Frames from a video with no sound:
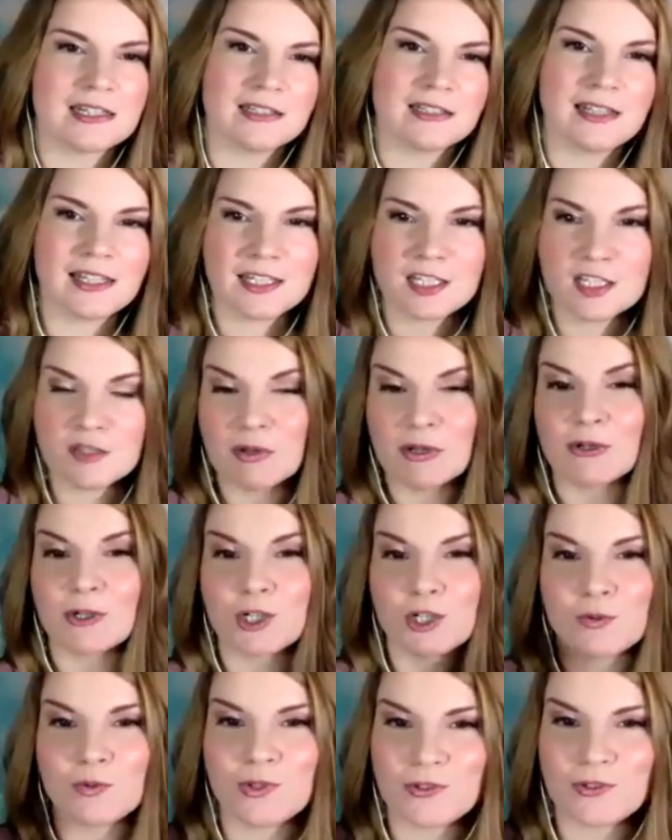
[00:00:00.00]
in like
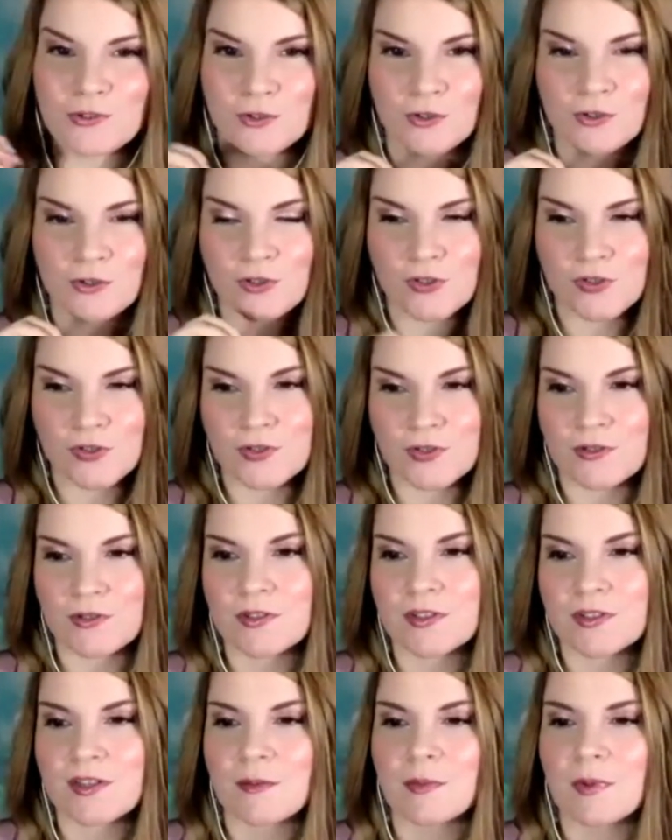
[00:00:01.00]
spiritual circles,
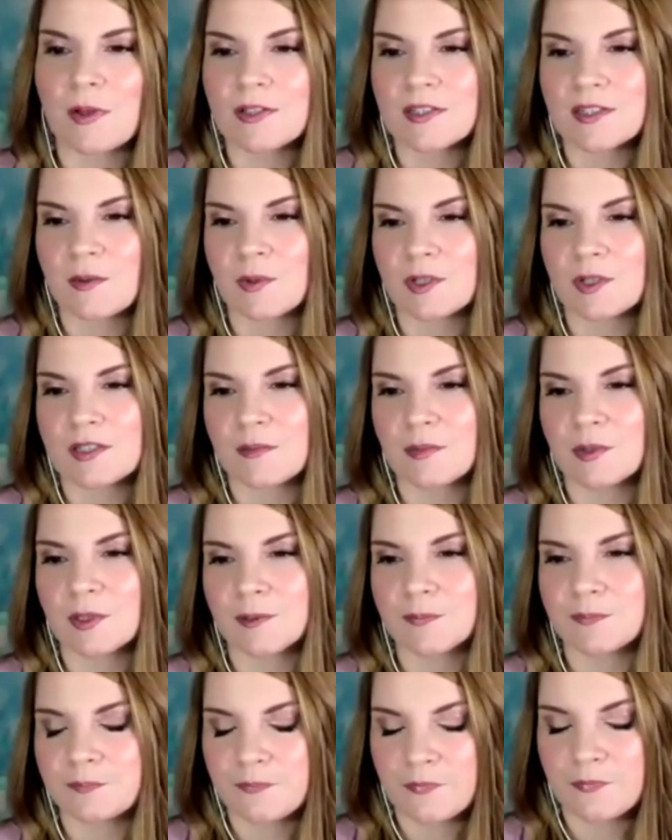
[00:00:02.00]
somewhat, somewhat
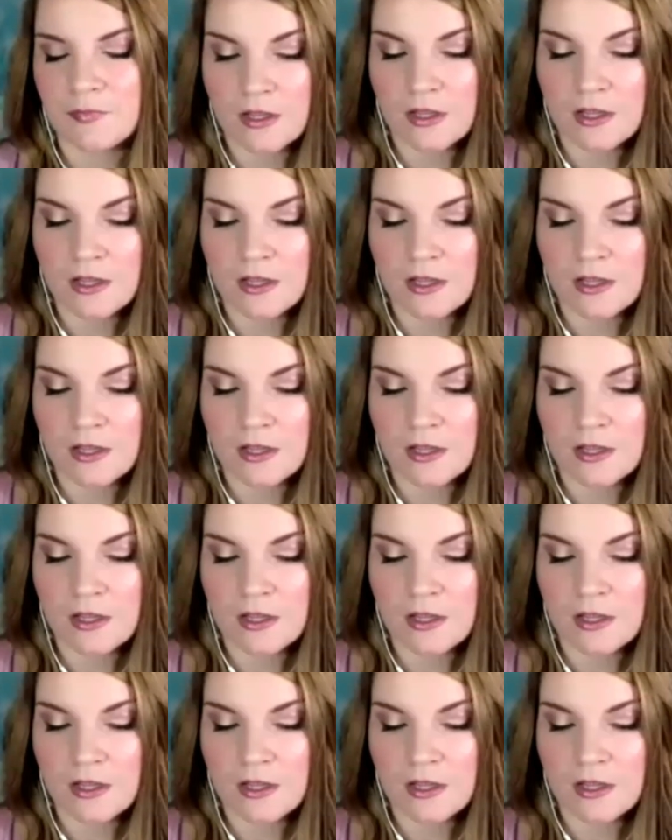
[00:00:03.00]
similar.